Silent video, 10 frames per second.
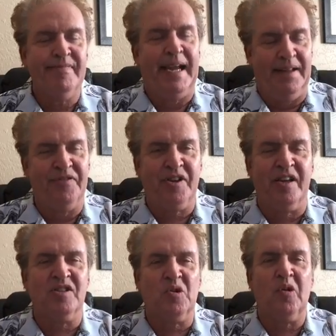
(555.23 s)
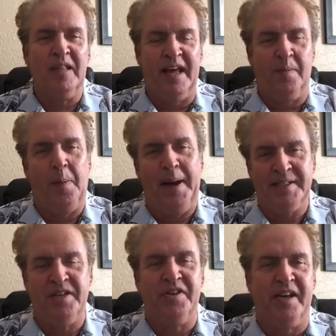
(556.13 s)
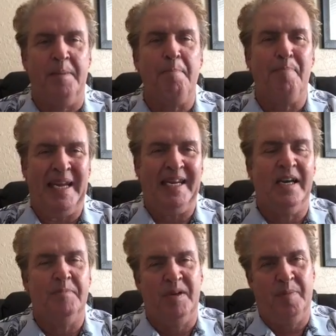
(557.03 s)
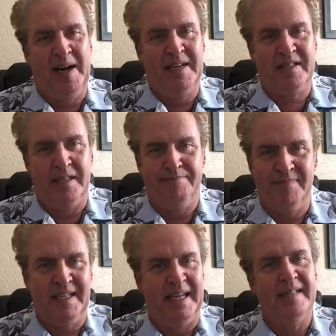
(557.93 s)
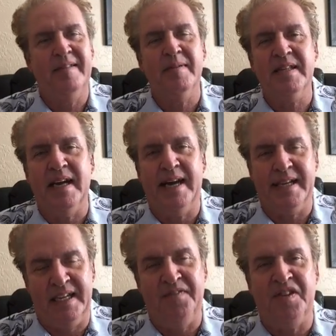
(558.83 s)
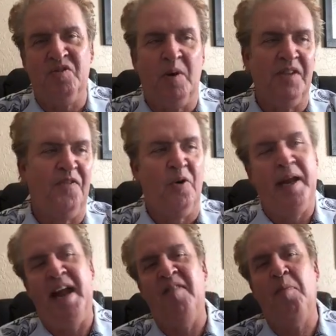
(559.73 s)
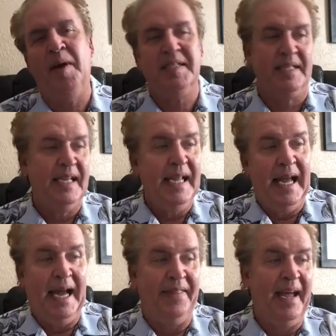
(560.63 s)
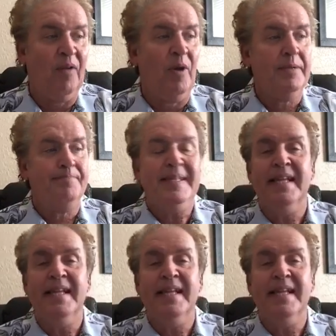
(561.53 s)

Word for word: Yeah, they're going to score a lot of points and they're going to beat up Nebraska. Okay, uh, give the 24 and a half points on that one.